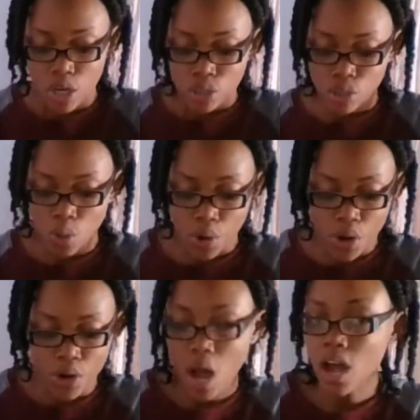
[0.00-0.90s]
So you're
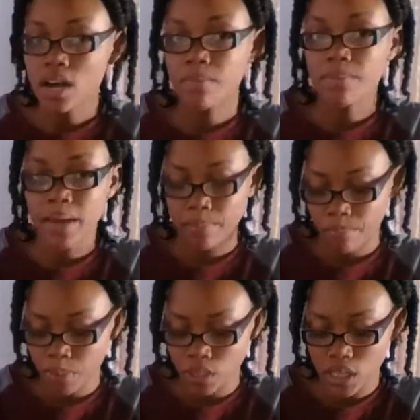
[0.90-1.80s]
not going to
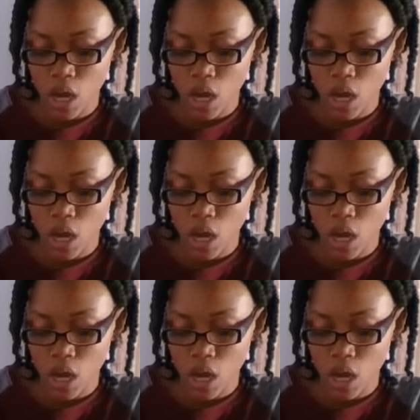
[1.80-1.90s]
put it